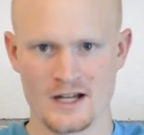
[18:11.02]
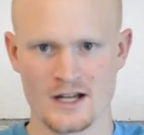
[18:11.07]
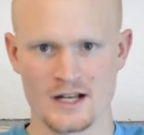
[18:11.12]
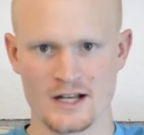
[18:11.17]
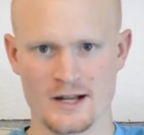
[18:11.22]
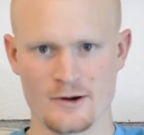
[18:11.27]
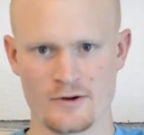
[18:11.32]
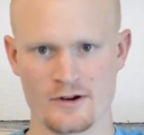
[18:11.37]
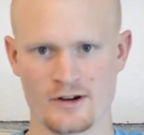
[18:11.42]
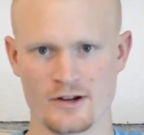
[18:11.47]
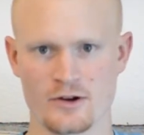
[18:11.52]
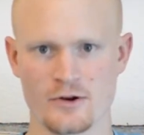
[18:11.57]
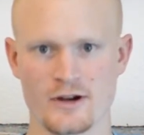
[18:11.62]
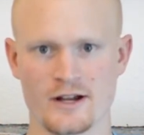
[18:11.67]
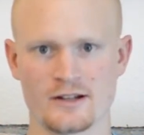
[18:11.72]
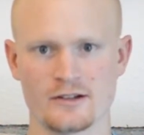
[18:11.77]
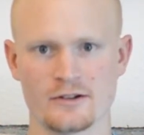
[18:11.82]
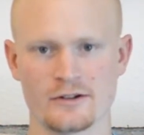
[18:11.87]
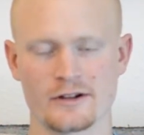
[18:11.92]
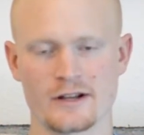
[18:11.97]
Now we're going to go
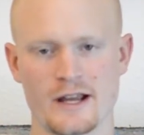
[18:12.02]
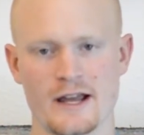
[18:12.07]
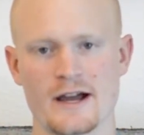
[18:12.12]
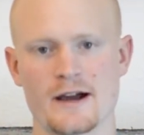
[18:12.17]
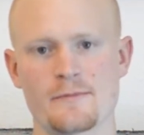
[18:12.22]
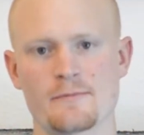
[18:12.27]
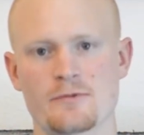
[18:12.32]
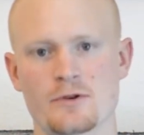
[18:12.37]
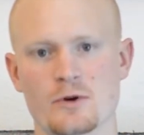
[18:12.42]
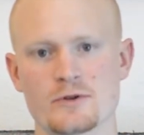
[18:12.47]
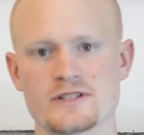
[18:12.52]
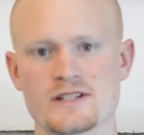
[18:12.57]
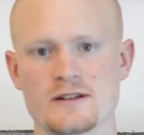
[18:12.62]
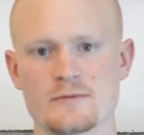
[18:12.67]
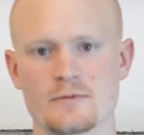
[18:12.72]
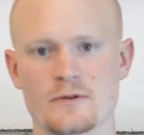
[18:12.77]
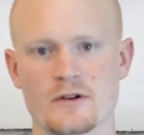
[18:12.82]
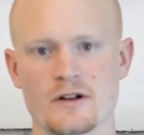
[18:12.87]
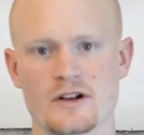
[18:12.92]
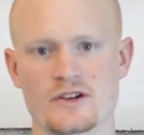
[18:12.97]
ahead and look at protein
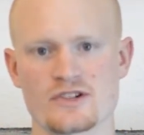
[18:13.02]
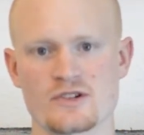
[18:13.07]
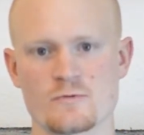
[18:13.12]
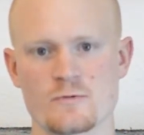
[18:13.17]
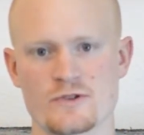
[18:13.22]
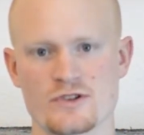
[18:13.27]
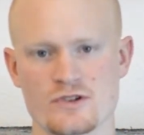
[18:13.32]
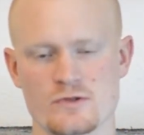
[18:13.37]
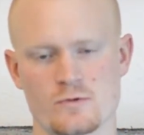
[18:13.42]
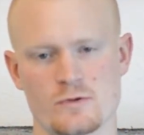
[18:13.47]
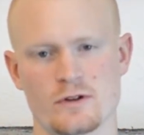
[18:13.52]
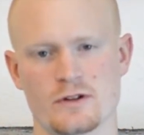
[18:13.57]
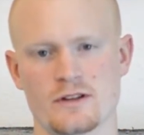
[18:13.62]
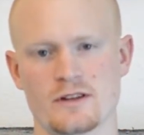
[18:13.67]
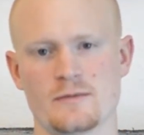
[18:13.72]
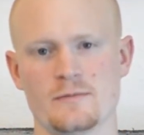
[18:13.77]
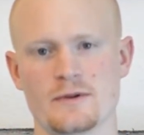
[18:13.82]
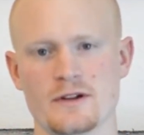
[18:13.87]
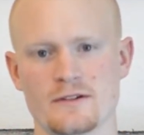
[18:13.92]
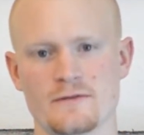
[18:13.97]
production, which is really
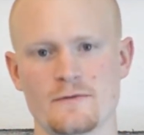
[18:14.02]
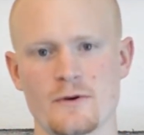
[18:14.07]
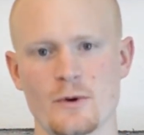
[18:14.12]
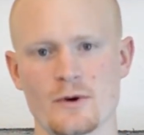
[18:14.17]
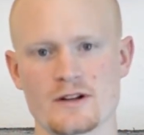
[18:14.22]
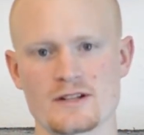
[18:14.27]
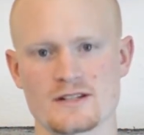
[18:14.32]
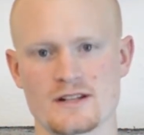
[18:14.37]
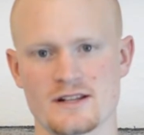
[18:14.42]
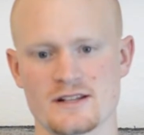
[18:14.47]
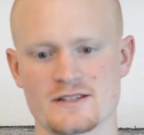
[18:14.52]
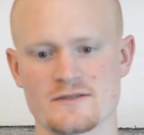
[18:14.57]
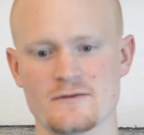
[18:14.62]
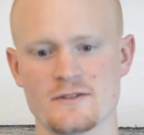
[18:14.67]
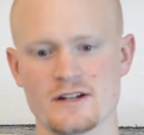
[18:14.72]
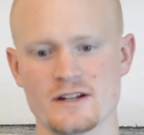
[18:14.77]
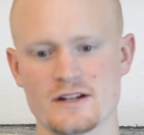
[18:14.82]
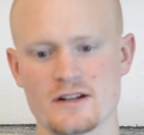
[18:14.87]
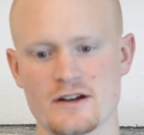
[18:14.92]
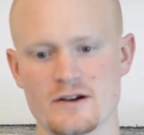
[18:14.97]
the big focus of this
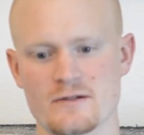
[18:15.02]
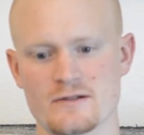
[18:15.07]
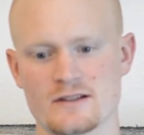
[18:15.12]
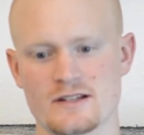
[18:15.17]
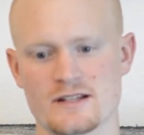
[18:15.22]
video.